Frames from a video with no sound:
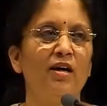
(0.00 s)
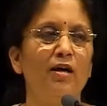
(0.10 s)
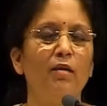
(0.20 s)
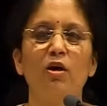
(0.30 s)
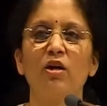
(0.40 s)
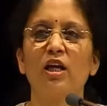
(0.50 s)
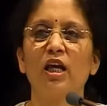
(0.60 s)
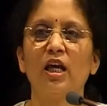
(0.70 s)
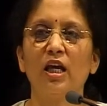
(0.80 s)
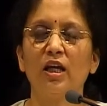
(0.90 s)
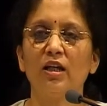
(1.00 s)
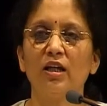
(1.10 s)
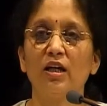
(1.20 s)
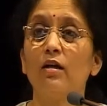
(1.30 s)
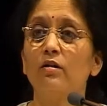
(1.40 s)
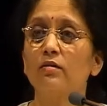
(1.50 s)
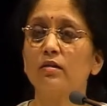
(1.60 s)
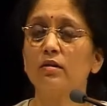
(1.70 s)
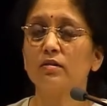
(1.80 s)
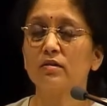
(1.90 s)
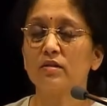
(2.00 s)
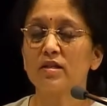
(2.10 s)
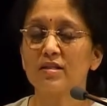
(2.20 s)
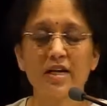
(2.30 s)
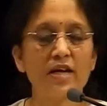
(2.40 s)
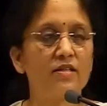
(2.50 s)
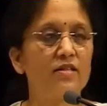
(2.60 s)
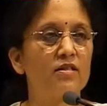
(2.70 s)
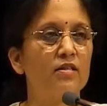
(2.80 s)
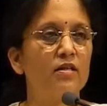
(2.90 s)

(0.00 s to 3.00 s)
about a king, a state,